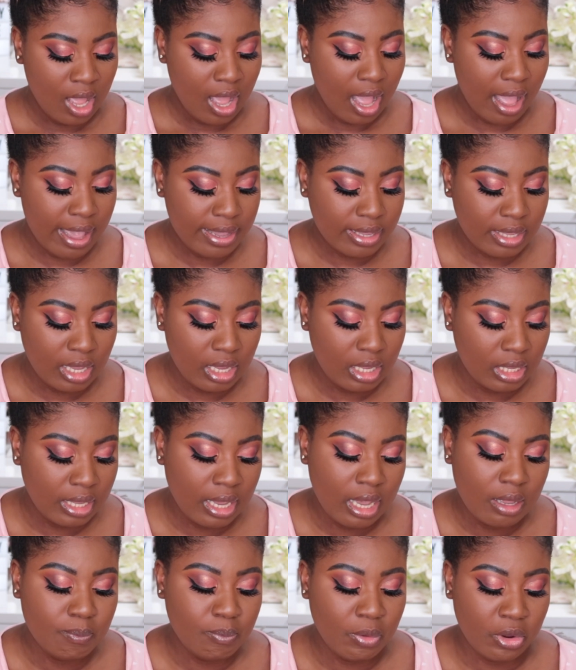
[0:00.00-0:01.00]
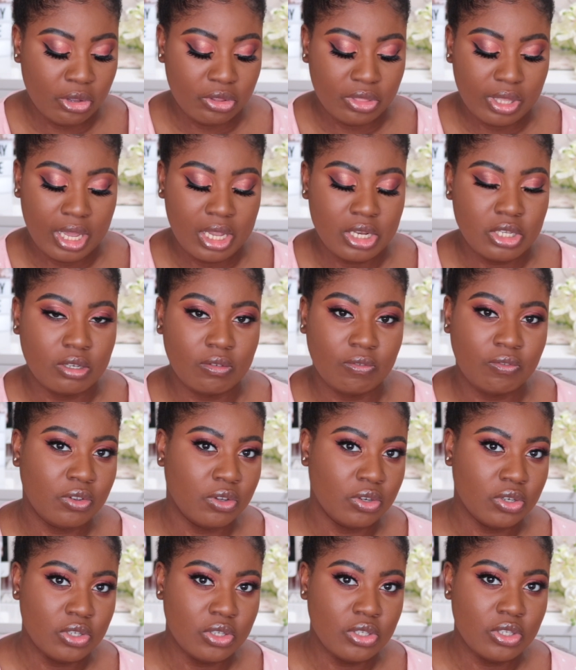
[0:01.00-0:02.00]
I can get both a
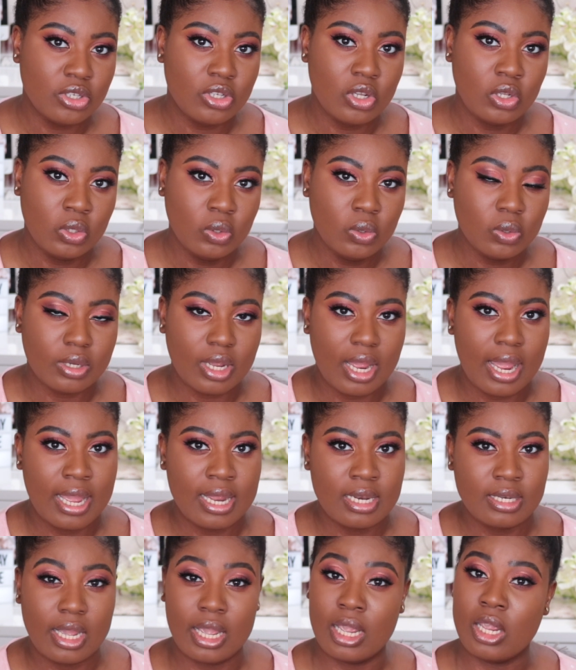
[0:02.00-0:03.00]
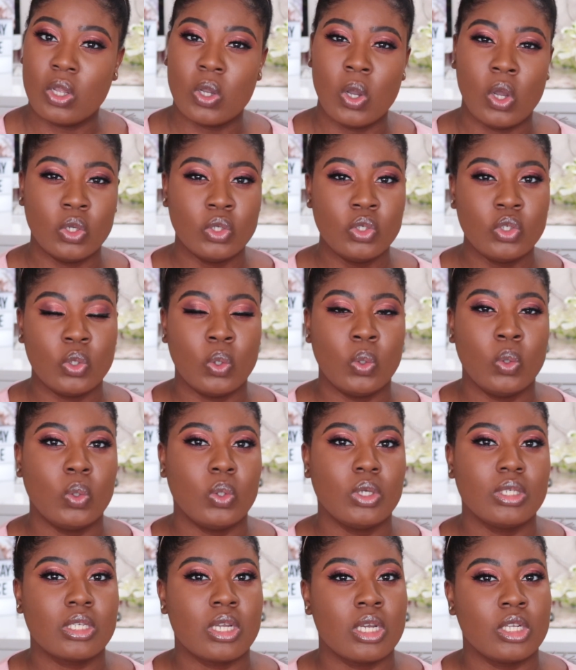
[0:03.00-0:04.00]
diffused look and a
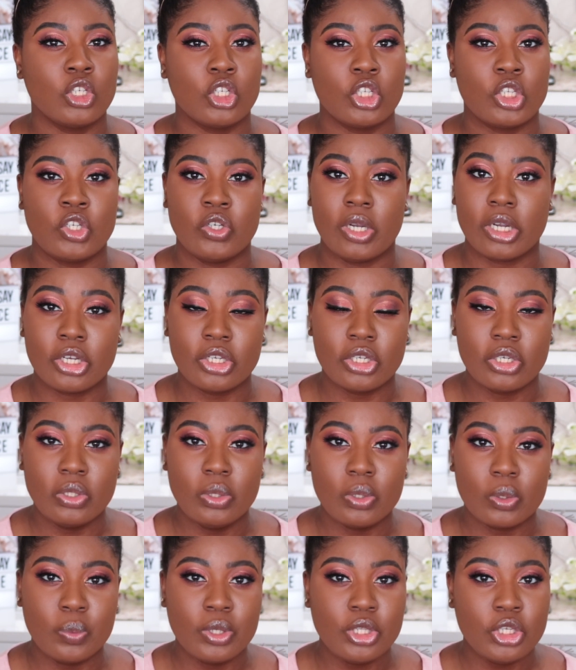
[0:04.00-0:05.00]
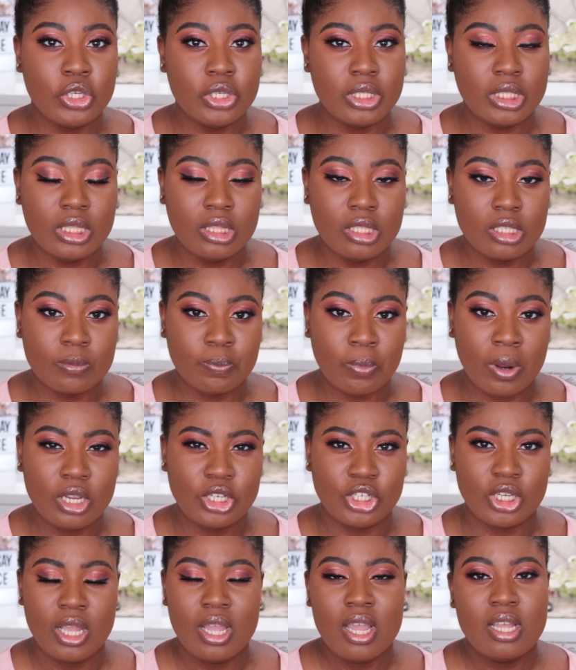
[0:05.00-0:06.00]
contoured kind of structured look with using this
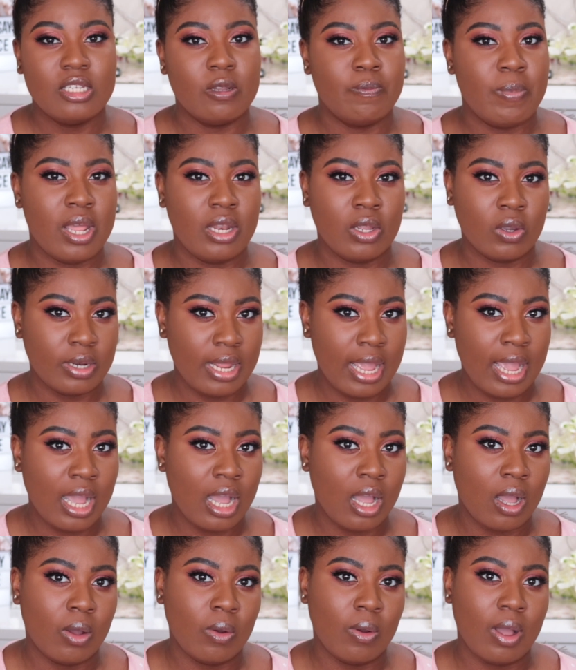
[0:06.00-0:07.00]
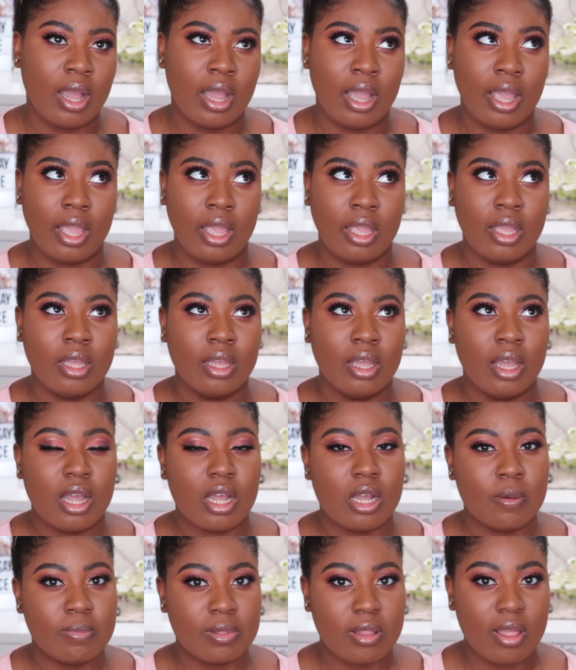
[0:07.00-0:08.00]
brush, depending on how I
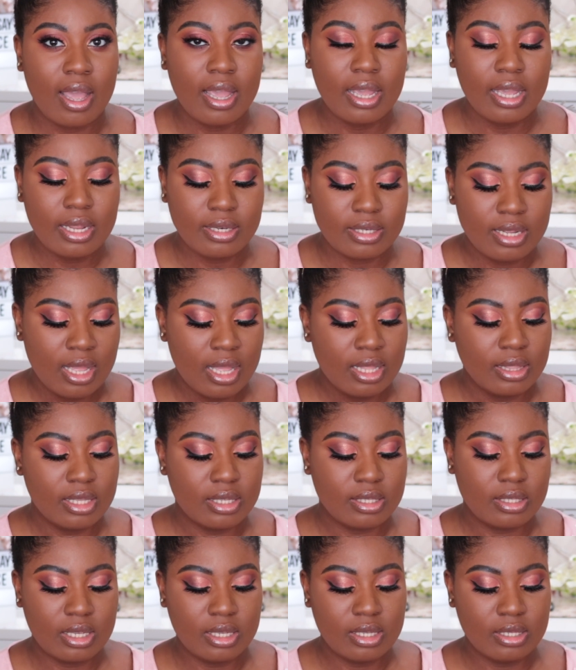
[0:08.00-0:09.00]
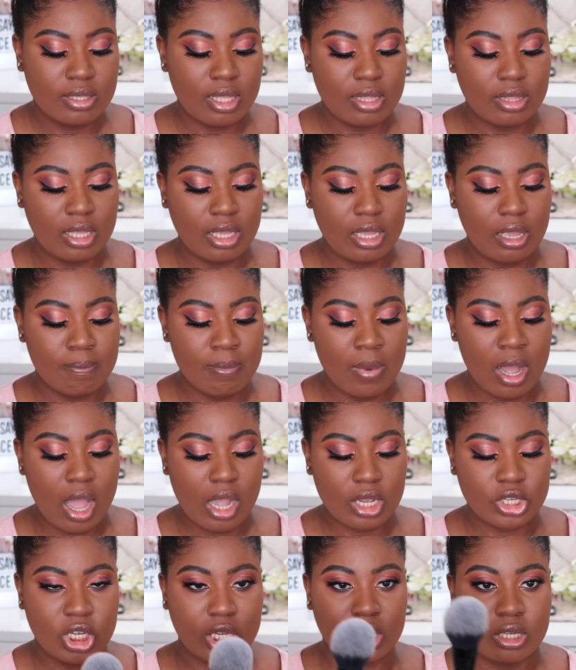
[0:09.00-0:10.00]
apply it. This is the
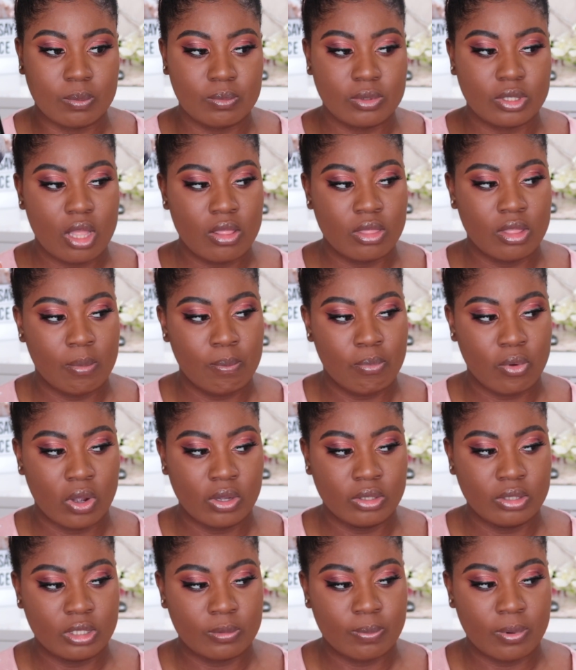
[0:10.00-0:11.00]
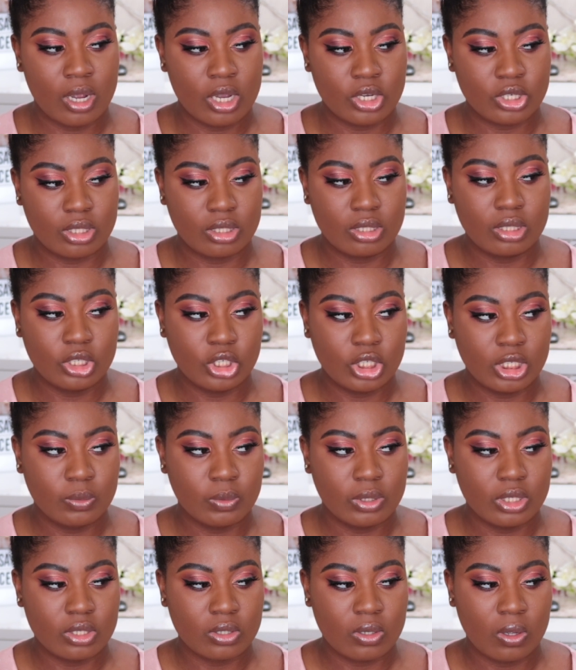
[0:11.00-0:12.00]
Marc Jacobs The Bronze brush, literally
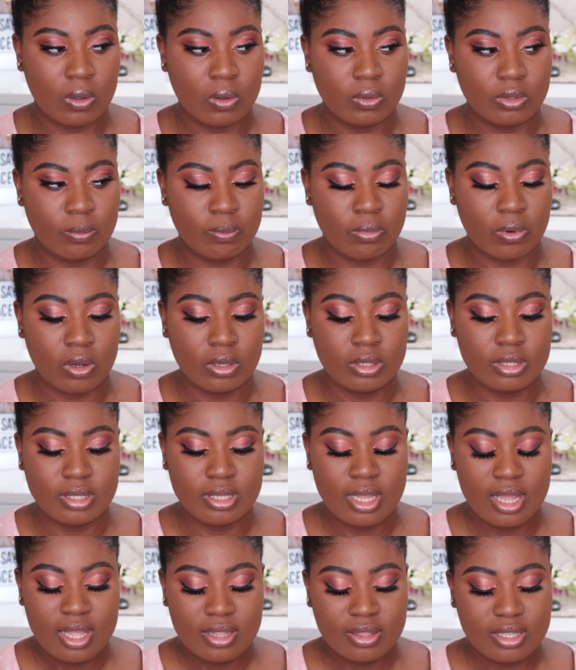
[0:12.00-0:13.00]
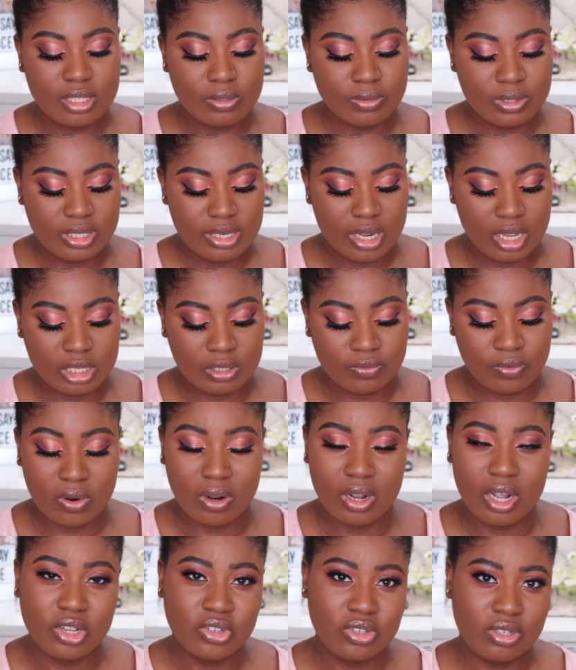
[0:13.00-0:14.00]
what it's called, the Bronze. This retails for
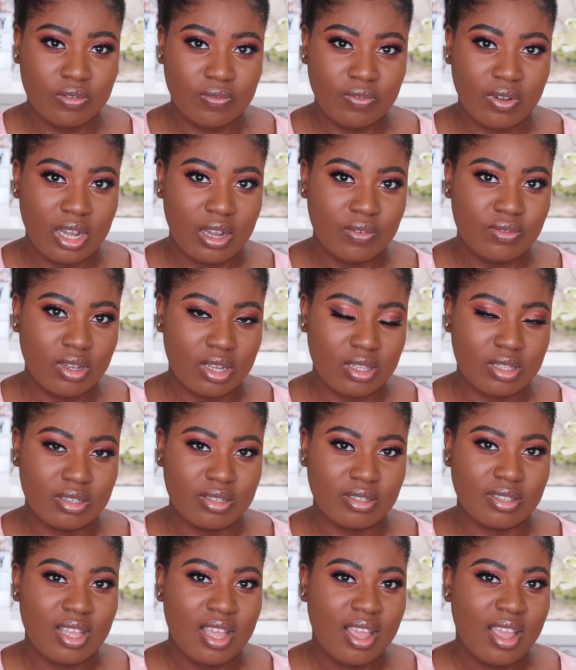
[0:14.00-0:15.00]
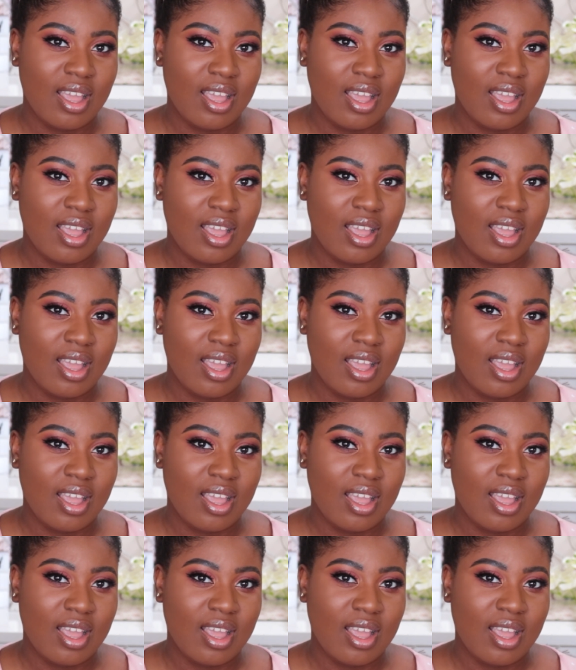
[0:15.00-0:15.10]
$105